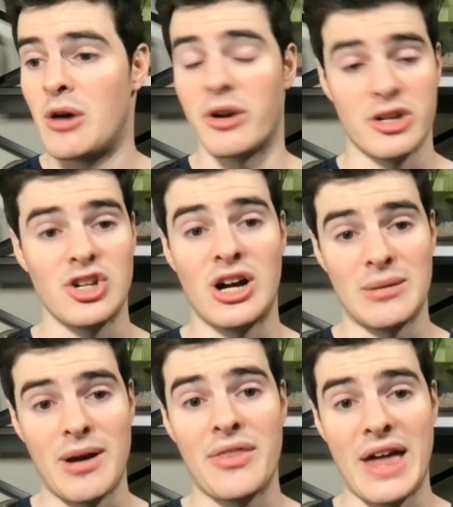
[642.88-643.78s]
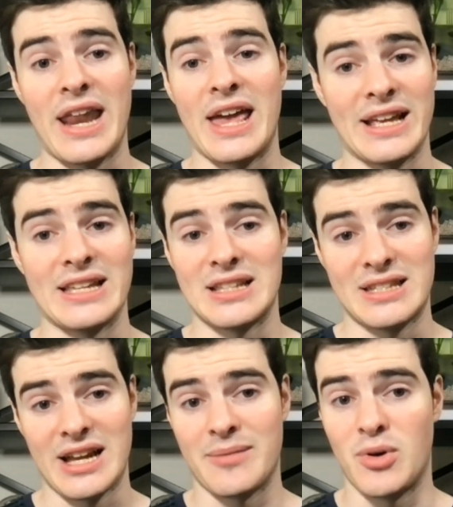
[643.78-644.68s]
we're going to talk about that heading into the
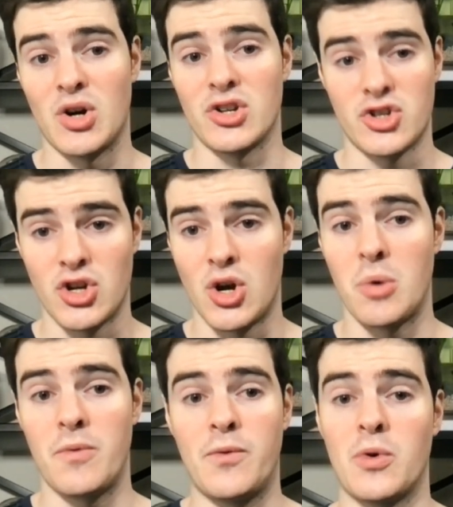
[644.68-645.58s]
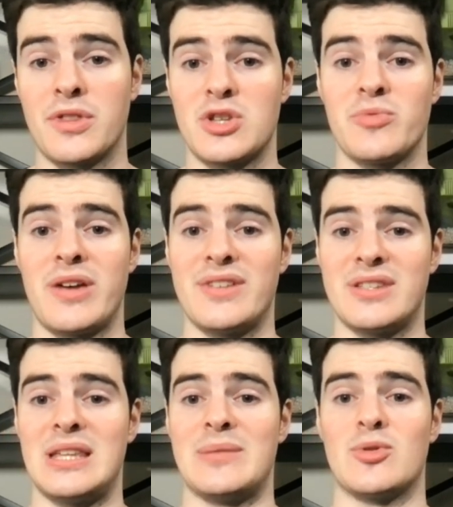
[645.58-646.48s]
second part of the show for this Ravens
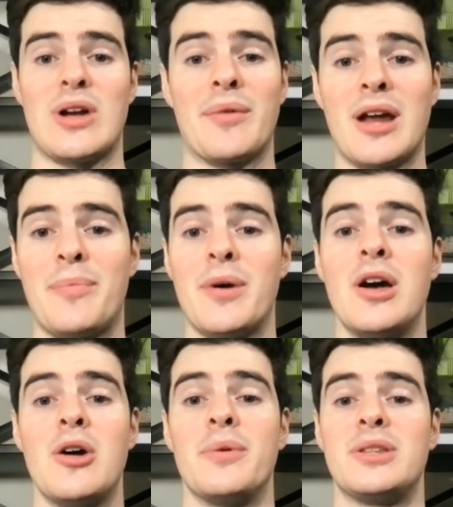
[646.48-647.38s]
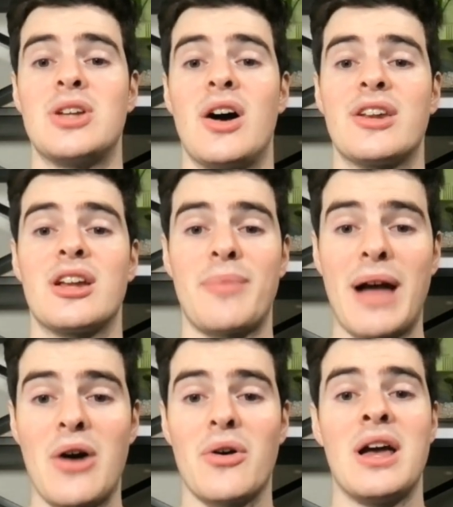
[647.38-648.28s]
team. So coming up, we're talking
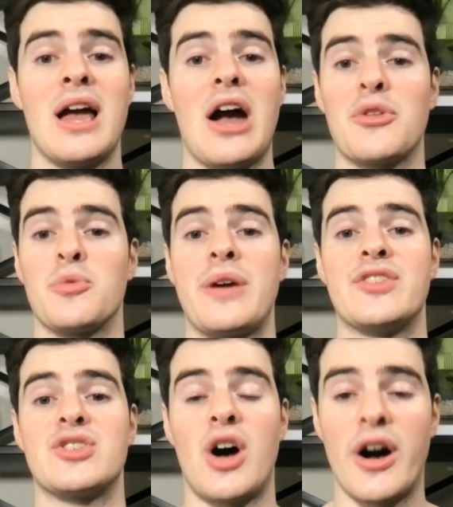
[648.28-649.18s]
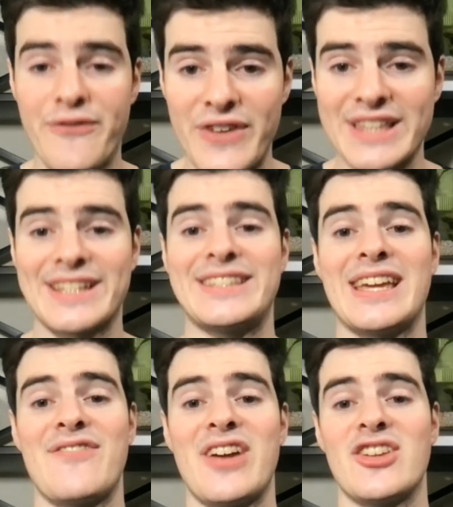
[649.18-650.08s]
about how the Ravens offense can take
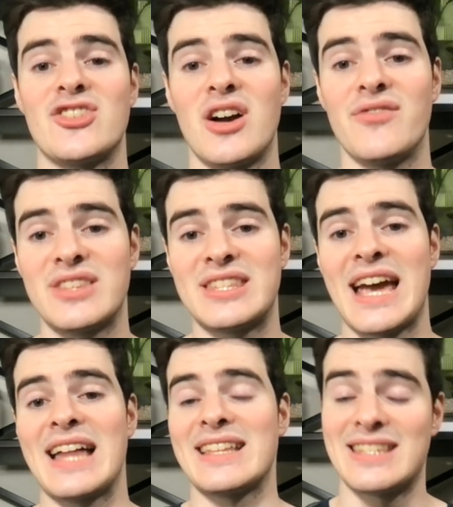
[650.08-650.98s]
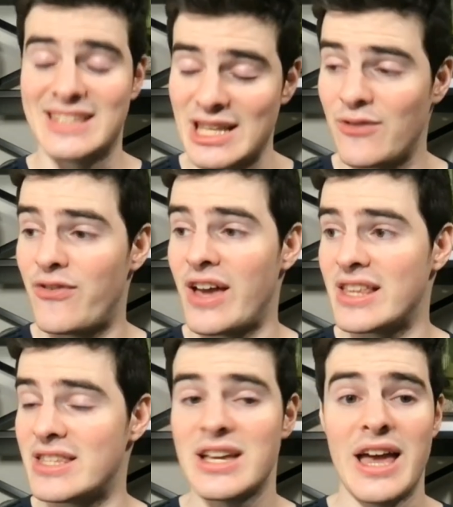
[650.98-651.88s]
advantage of the Dallas
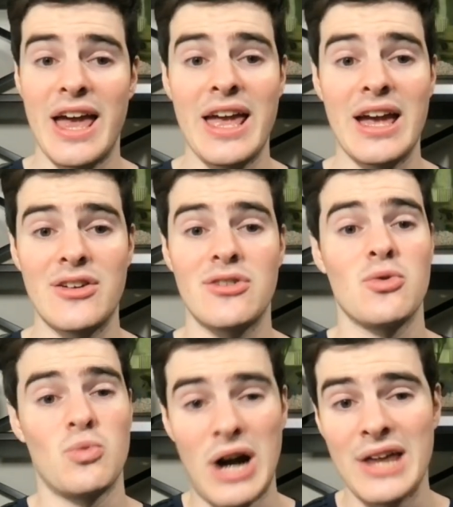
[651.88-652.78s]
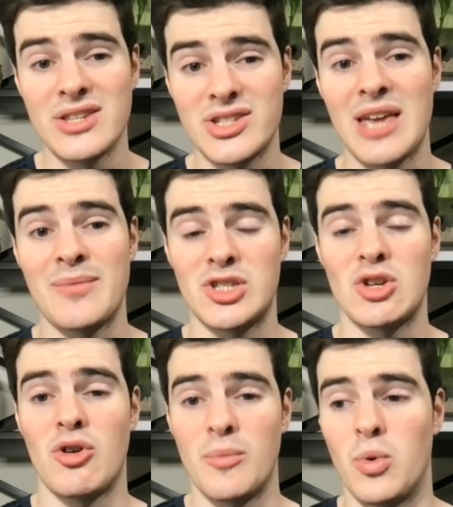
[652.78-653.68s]
defense and why this game is
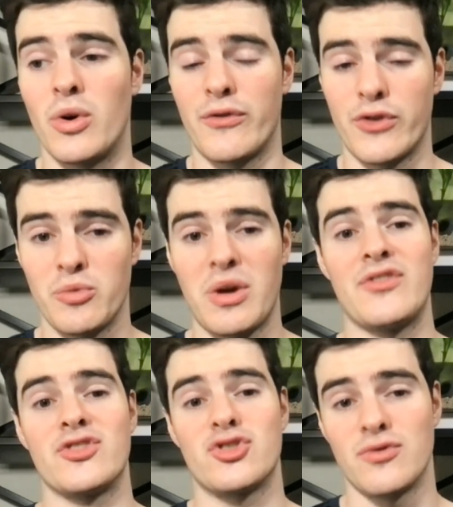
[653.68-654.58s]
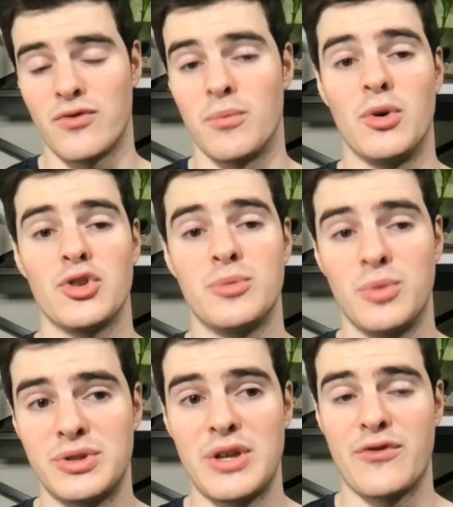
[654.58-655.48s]
so important for the Ravens for
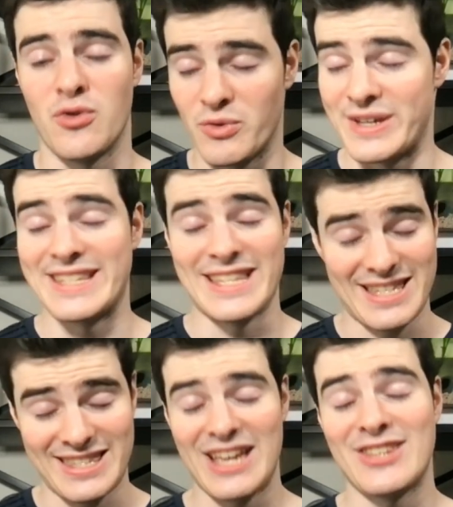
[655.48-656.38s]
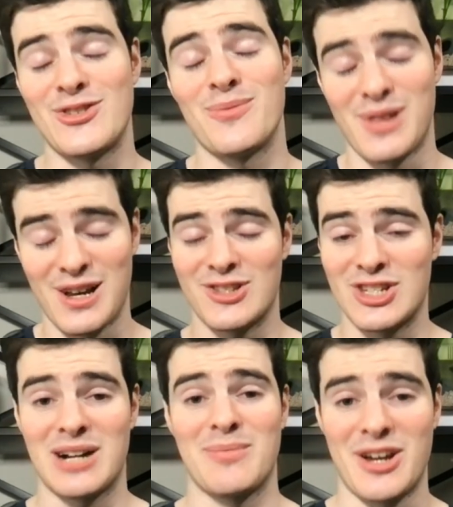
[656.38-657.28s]
multiple different reasons. Stay tuned. Plenty to
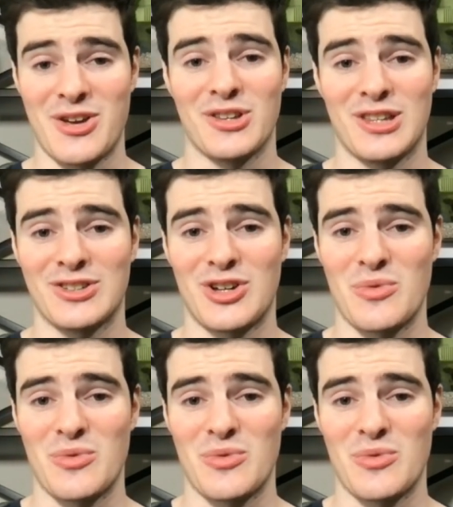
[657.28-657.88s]
talk about here on Locked On